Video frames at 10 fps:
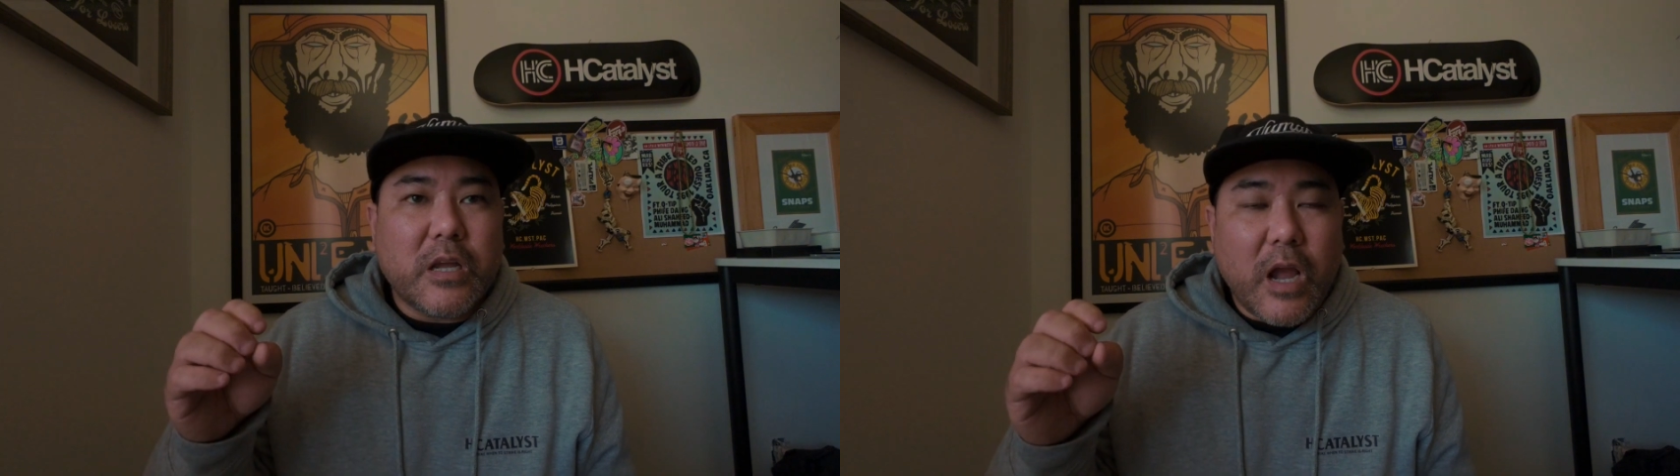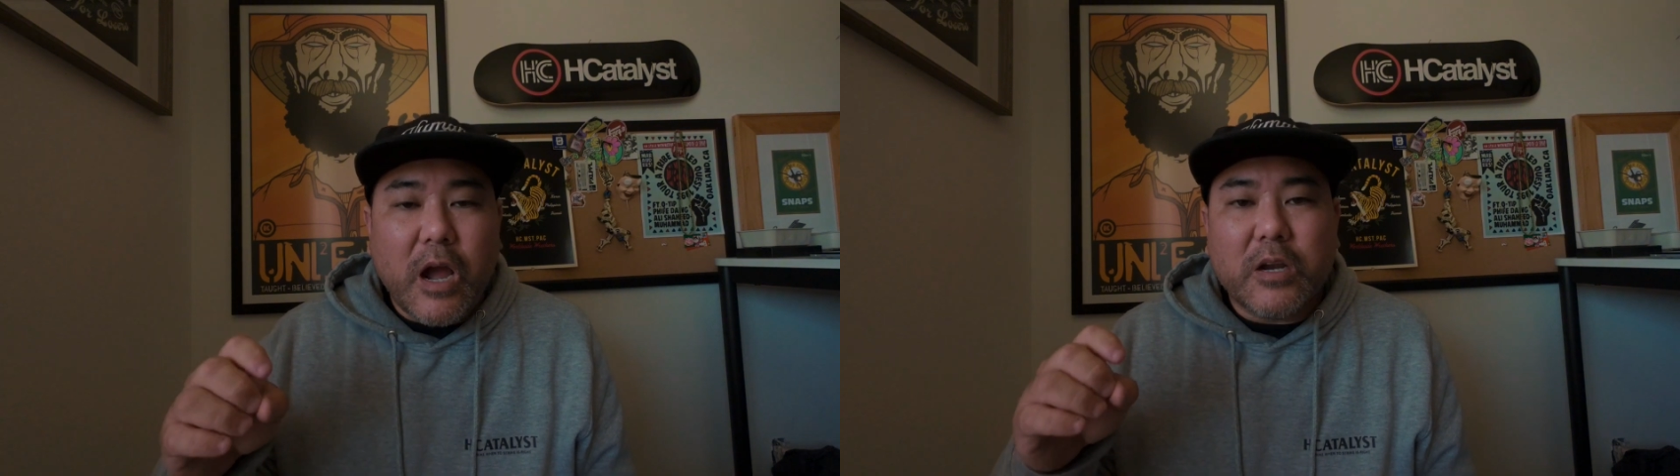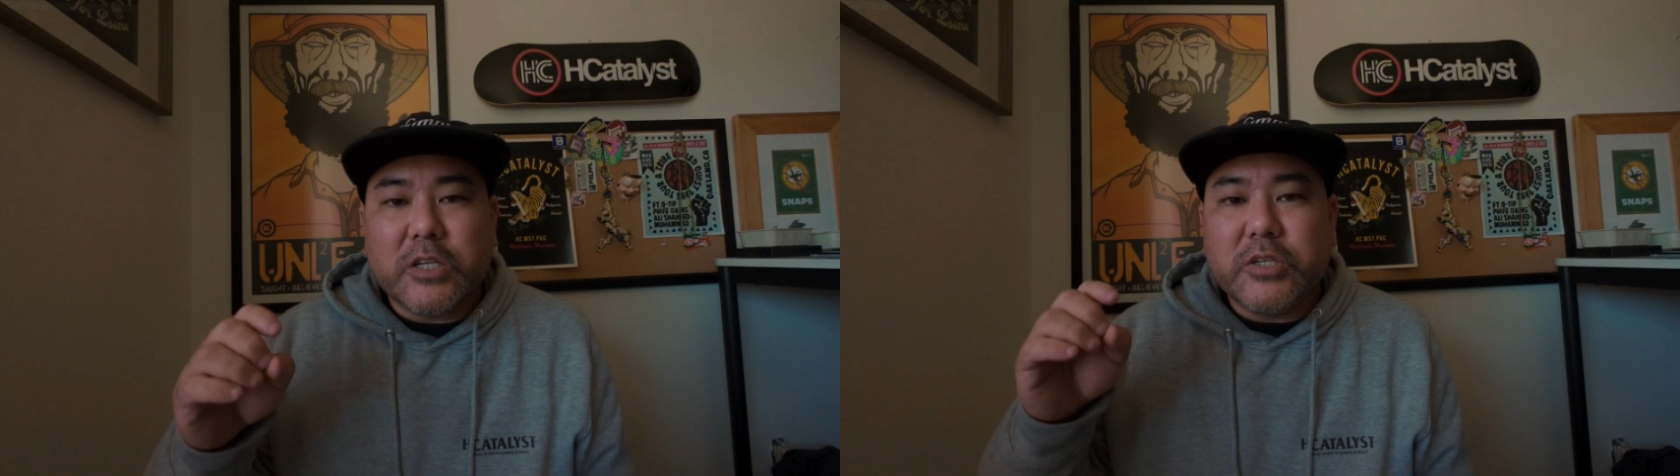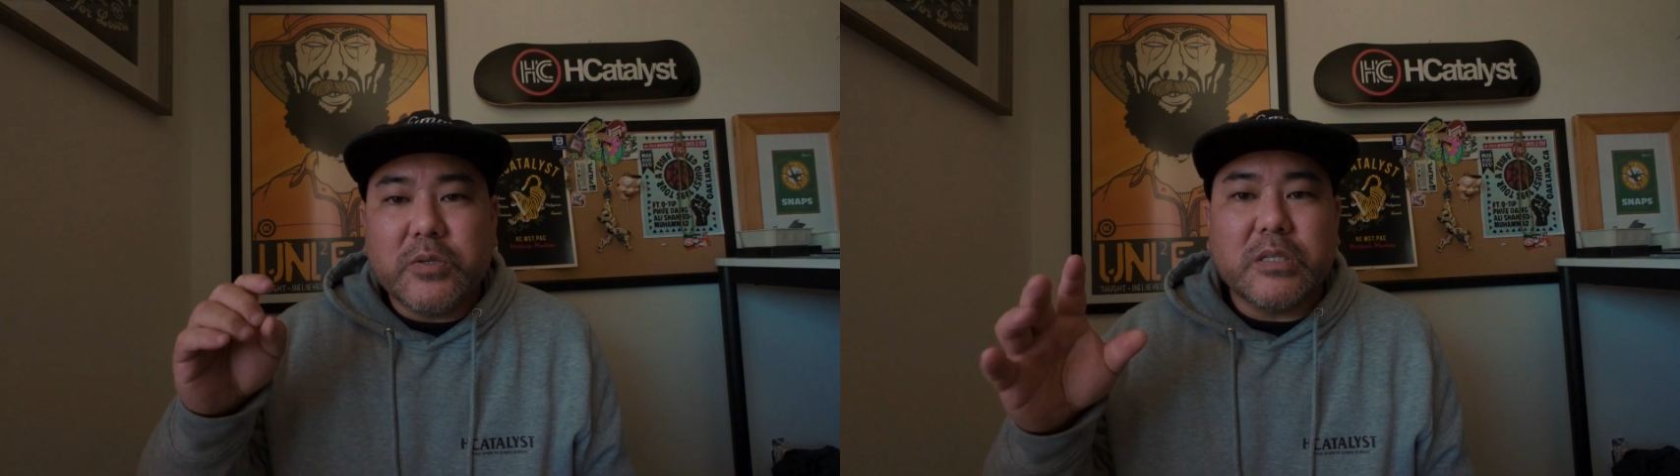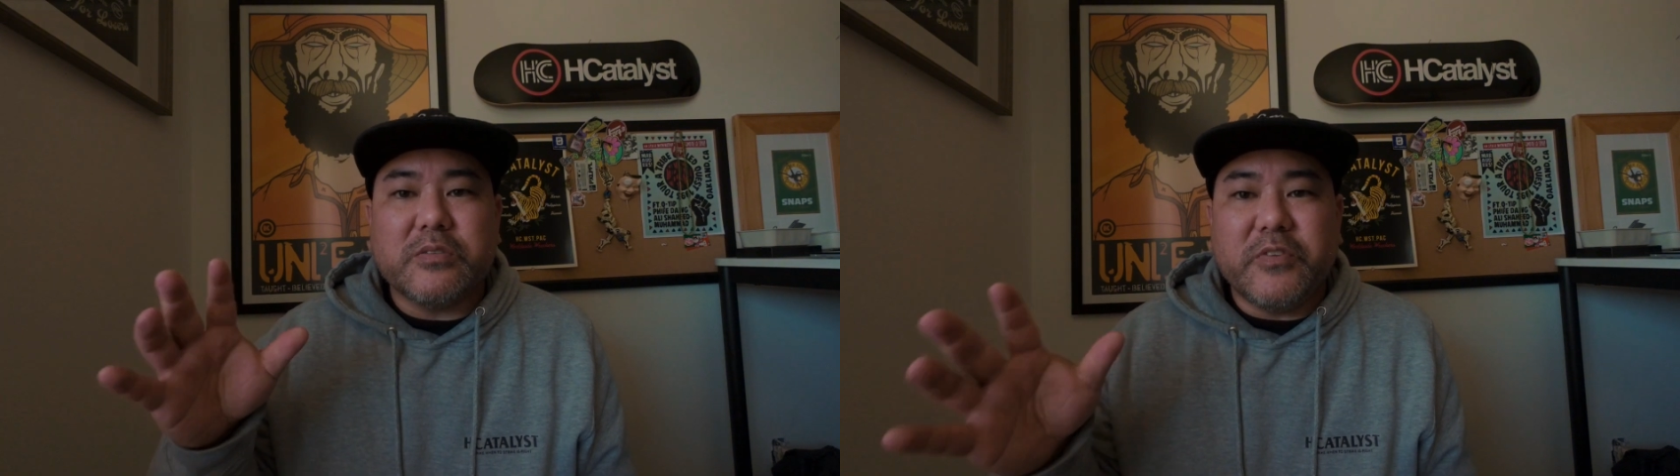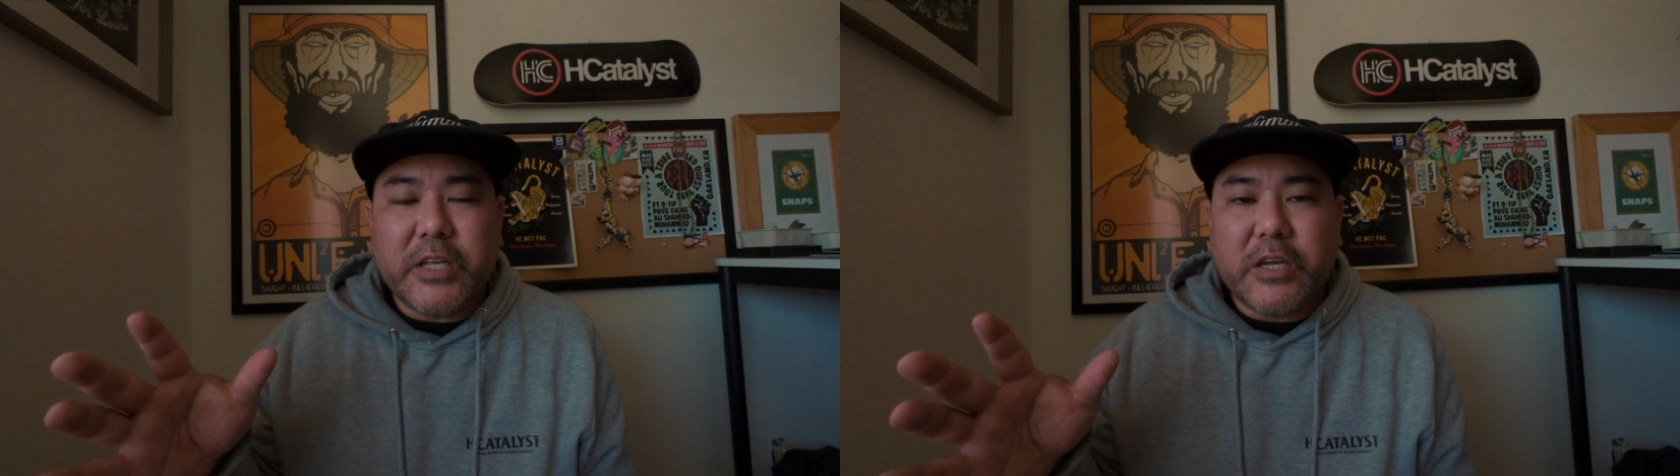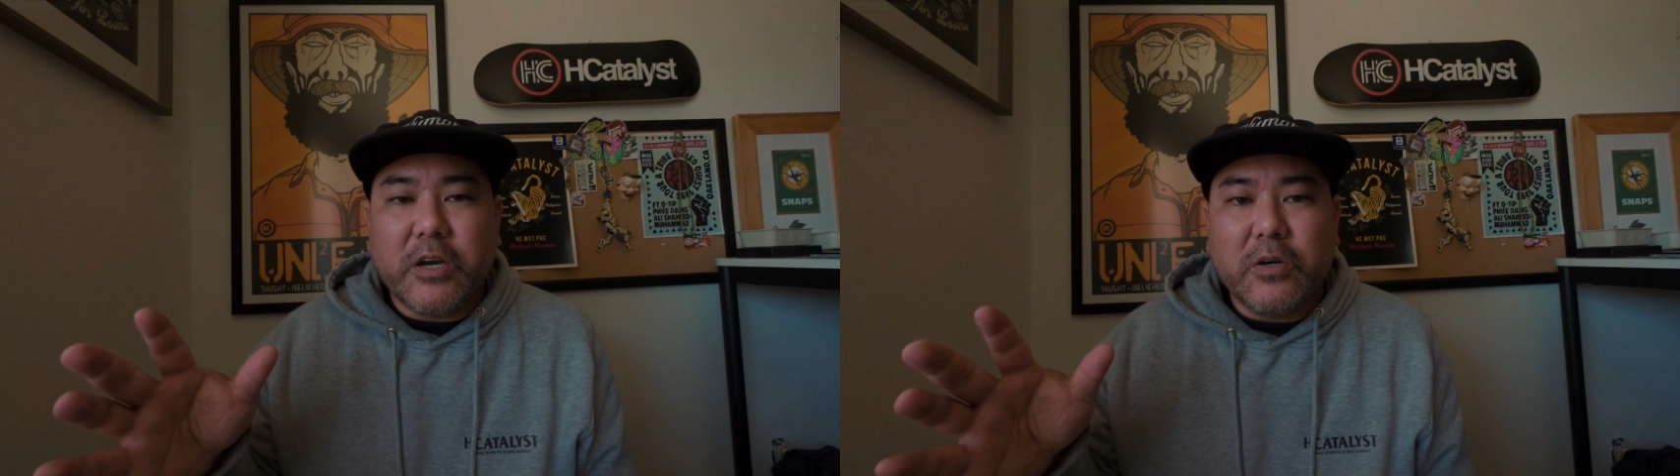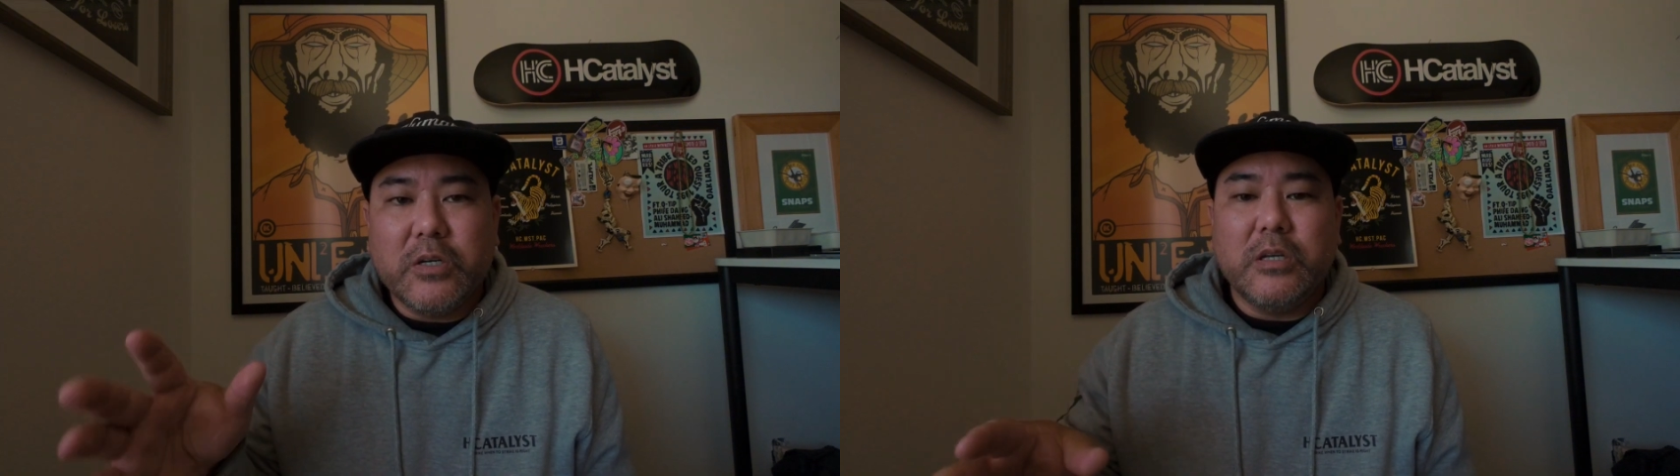how to do this
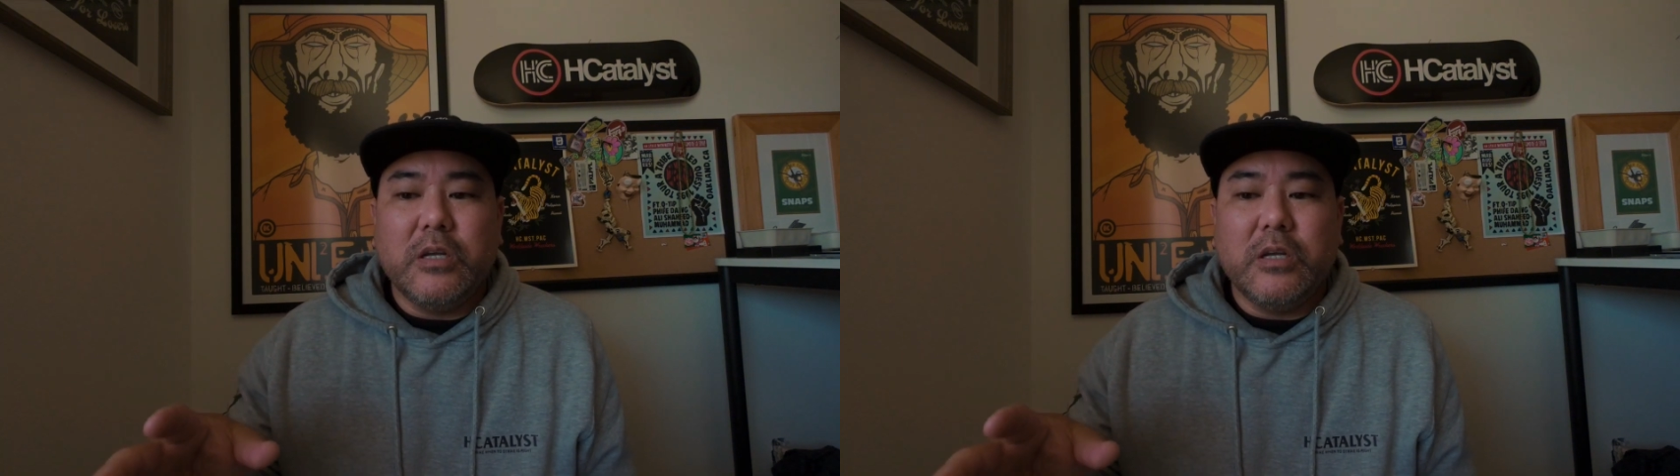video.